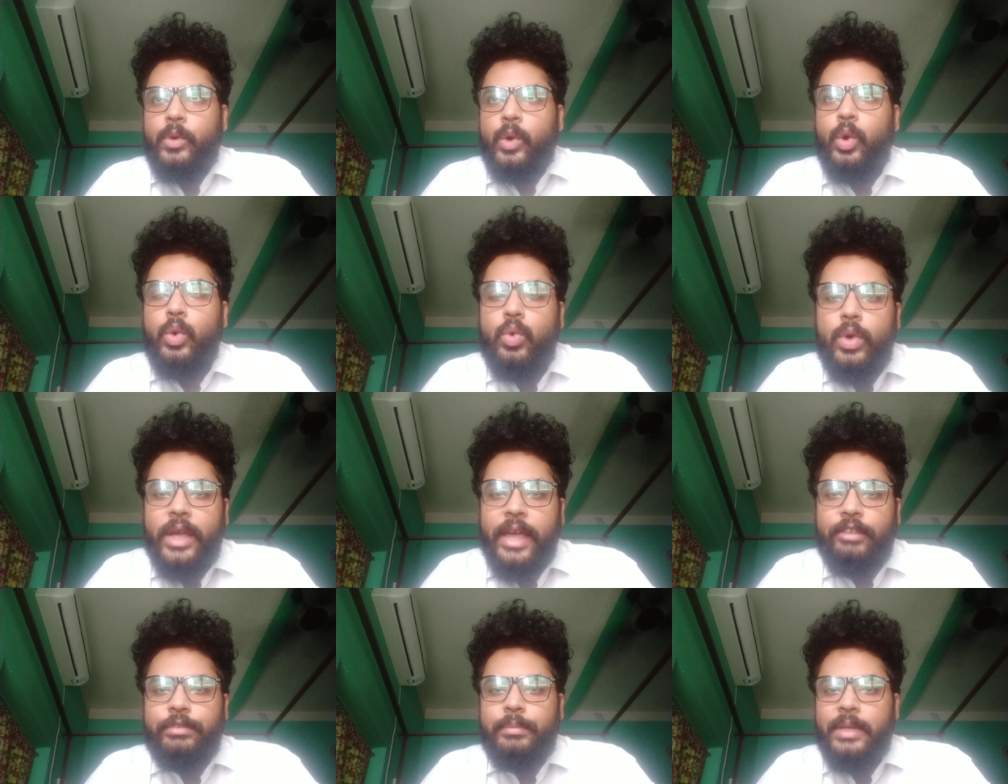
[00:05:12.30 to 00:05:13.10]
who
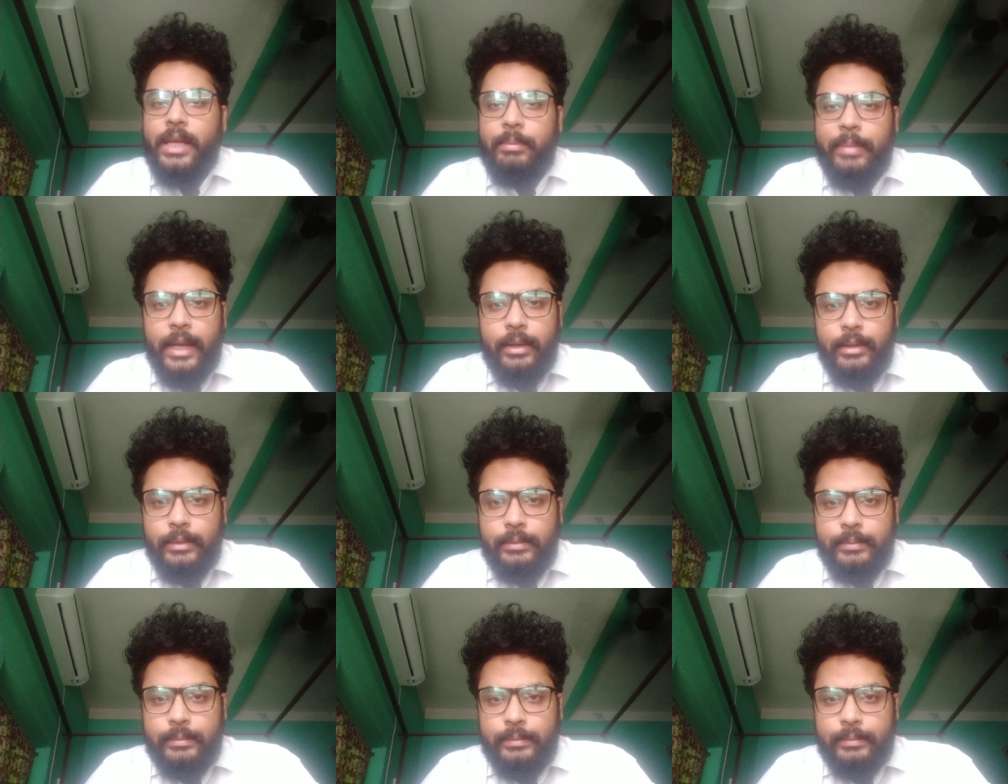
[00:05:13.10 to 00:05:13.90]
gave me a pen
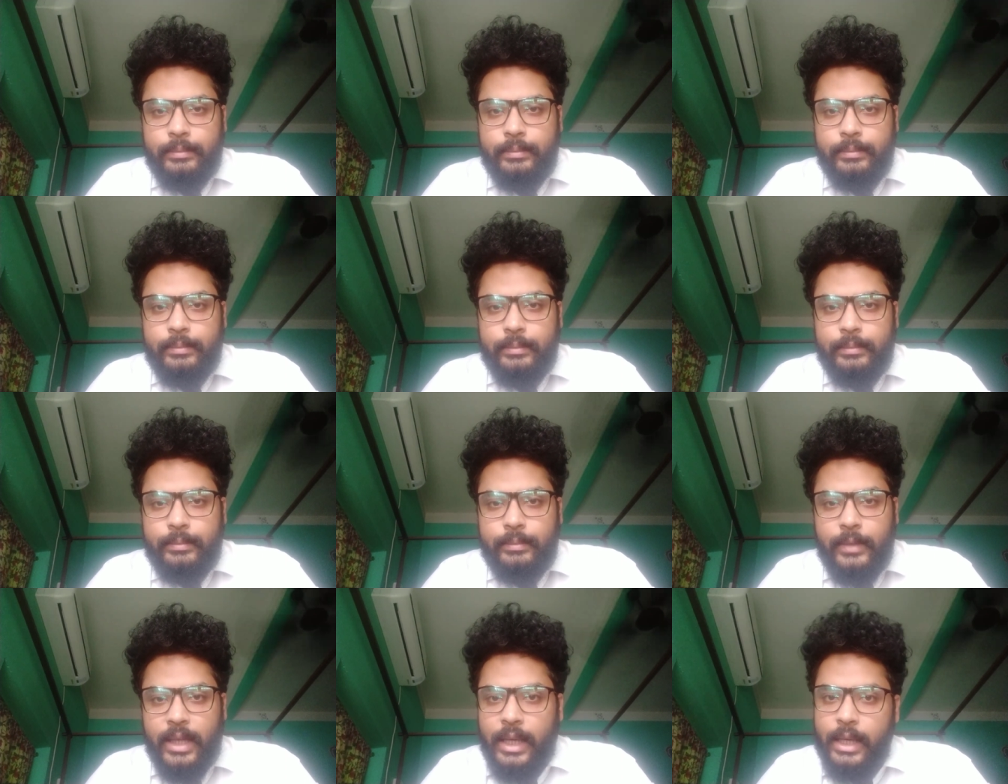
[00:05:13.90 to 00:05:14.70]

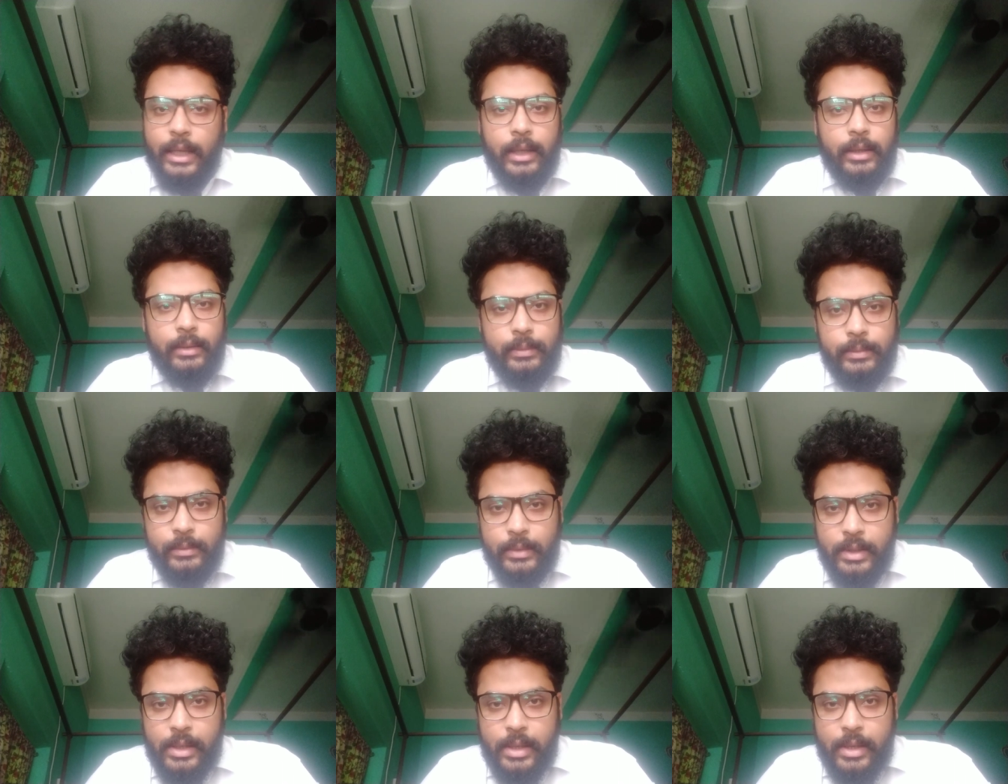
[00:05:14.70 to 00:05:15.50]
he
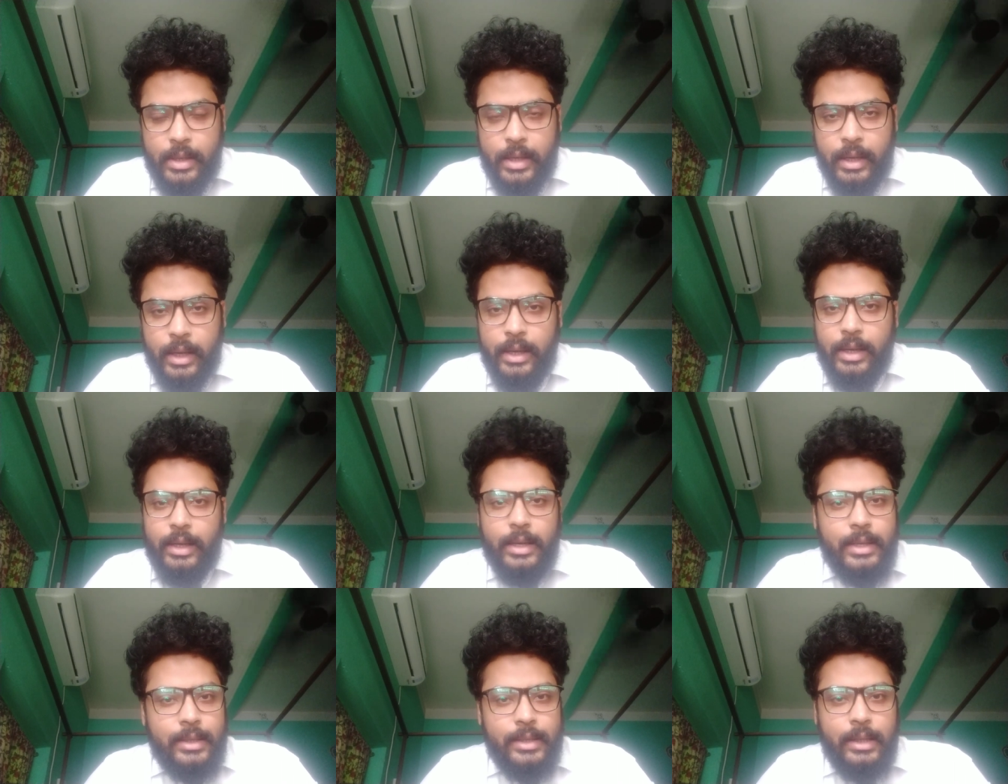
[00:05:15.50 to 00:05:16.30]
he
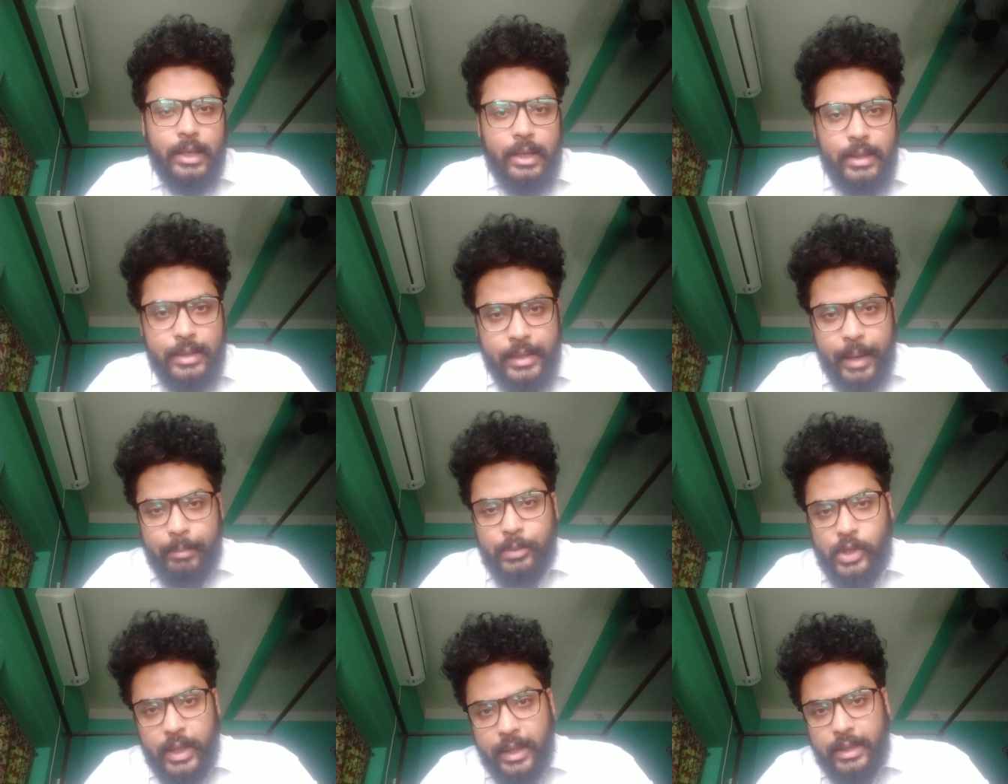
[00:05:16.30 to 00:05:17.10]
is the
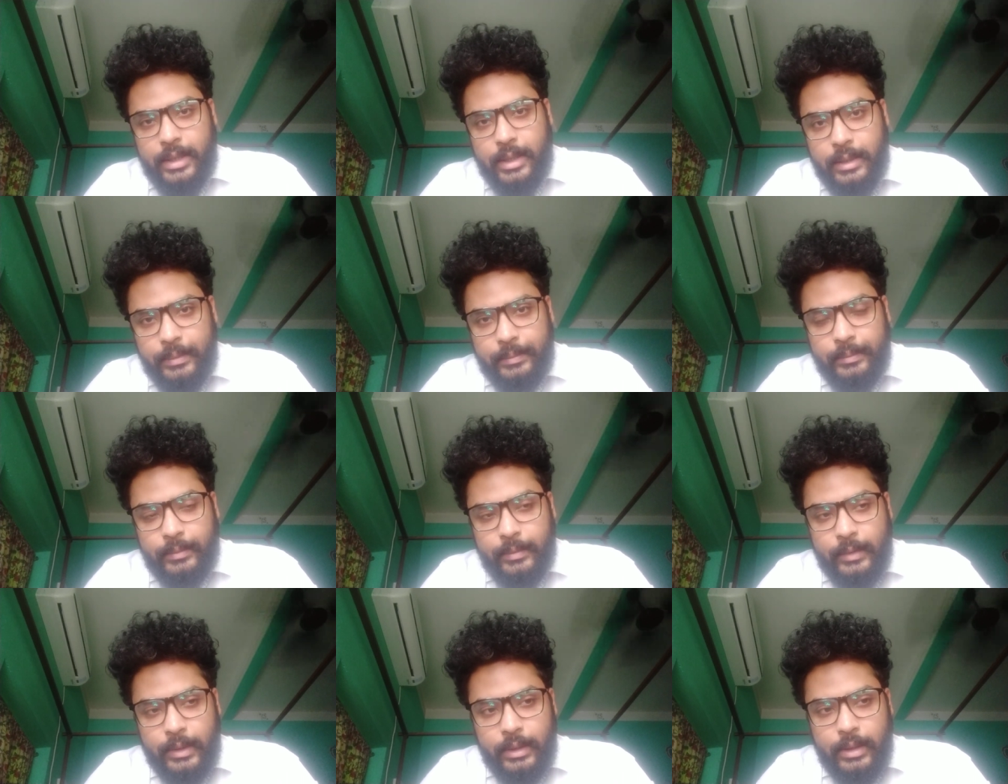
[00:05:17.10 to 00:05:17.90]
subject
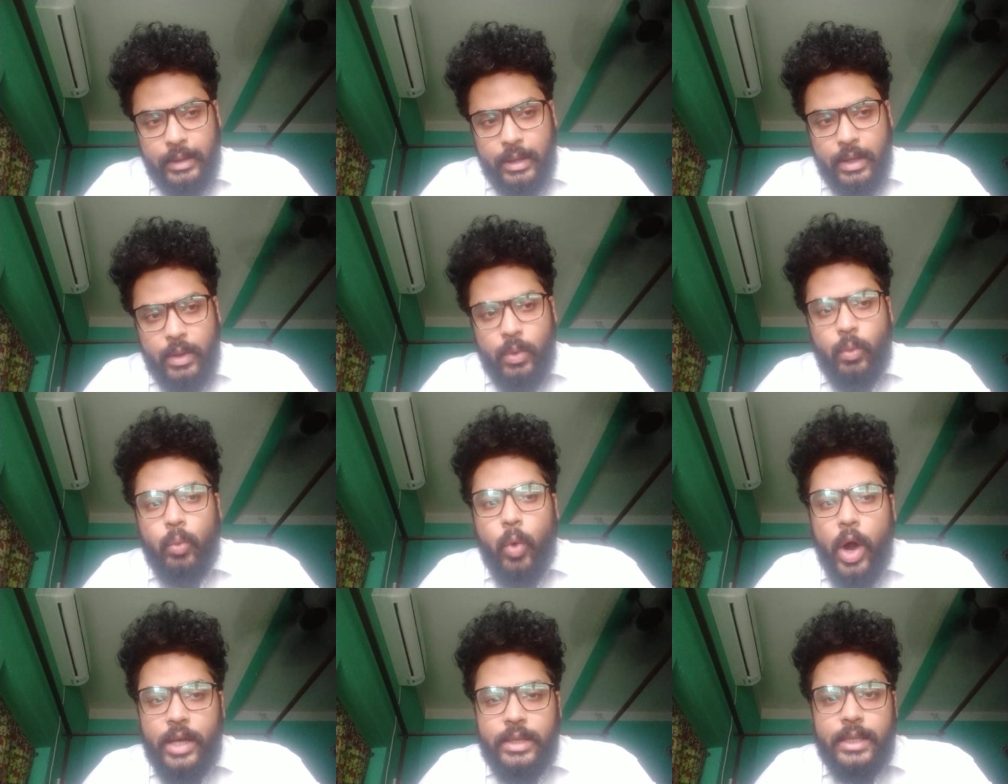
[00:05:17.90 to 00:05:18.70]

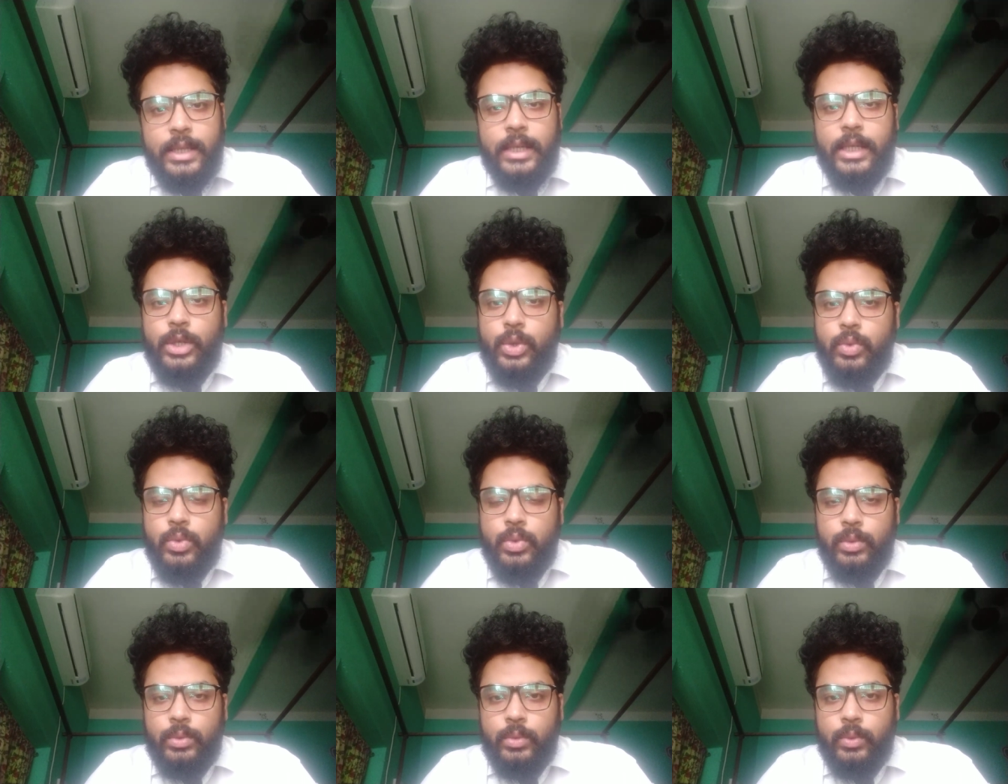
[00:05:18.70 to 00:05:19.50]
what did he do
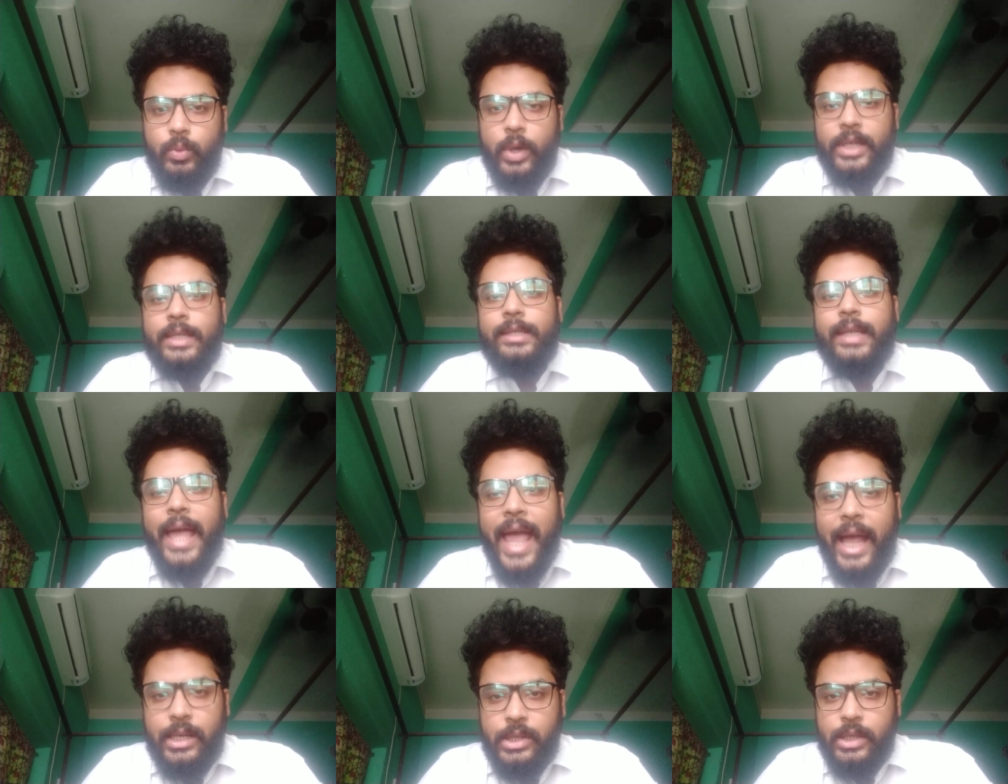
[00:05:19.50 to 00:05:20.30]
what is
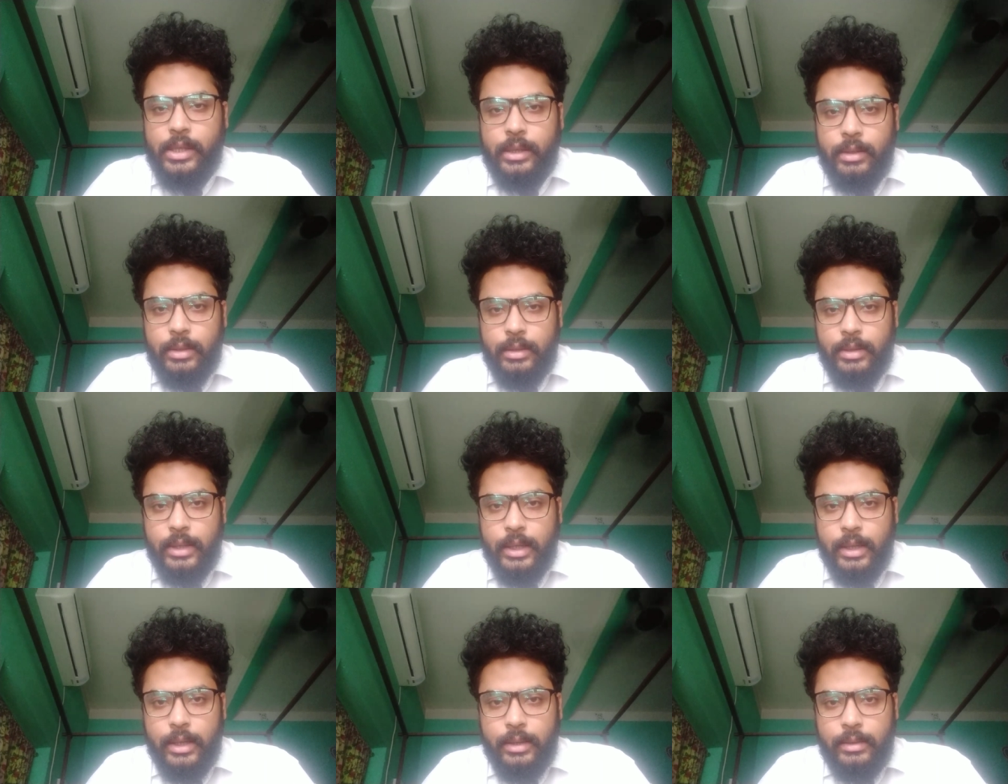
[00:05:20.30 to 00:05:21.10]
the action
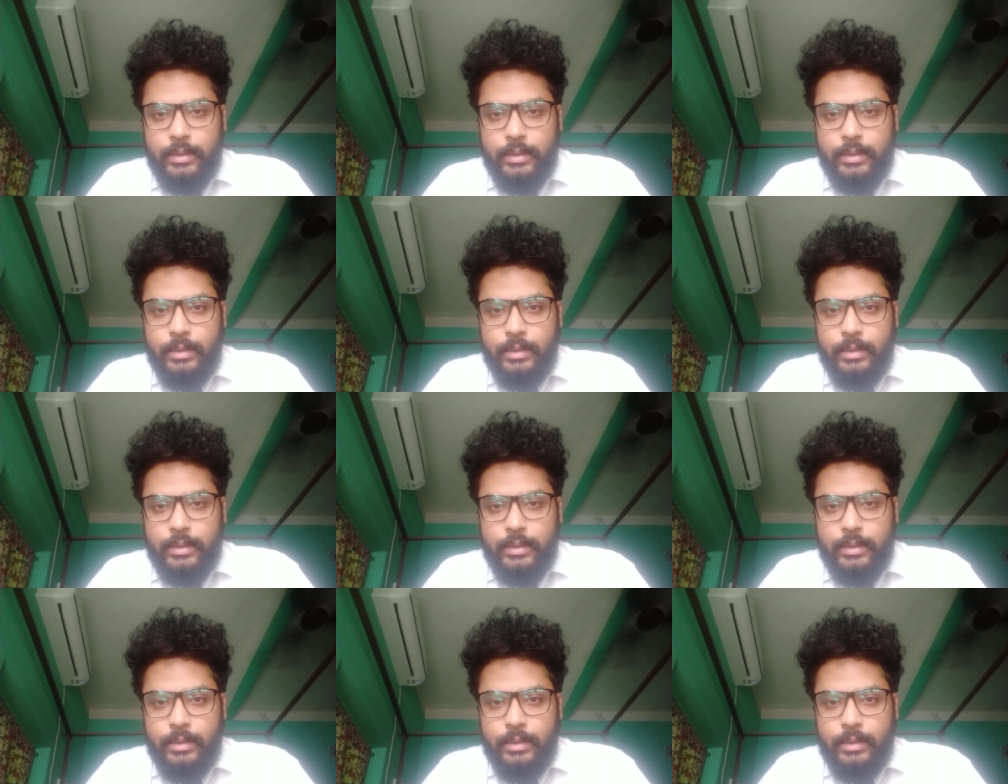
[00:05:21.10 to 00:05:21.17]
here